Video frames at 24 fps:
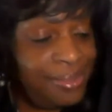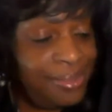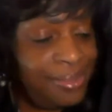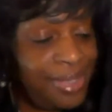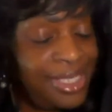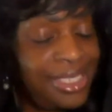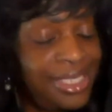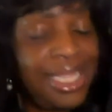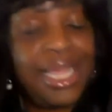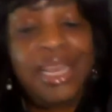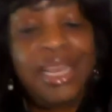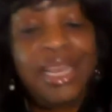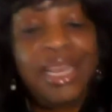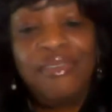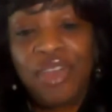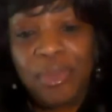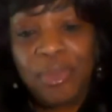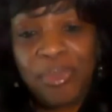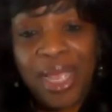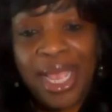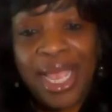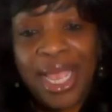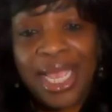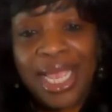signing
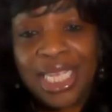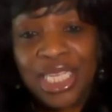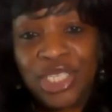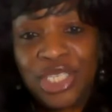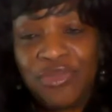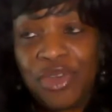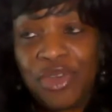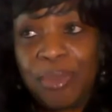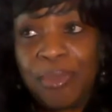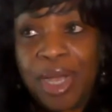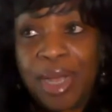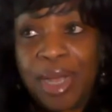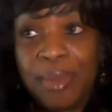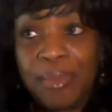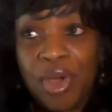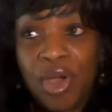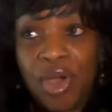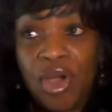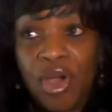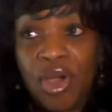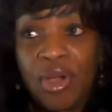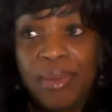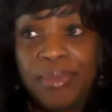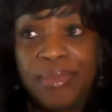for a package for my
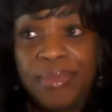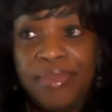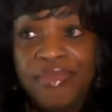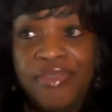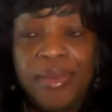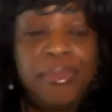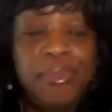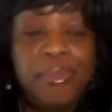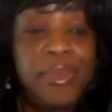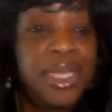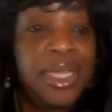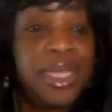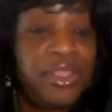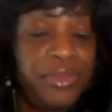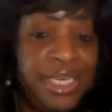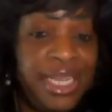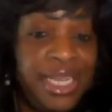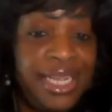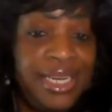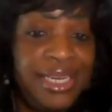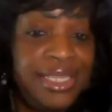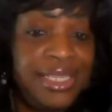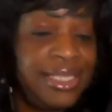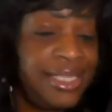mom for Mother's Day,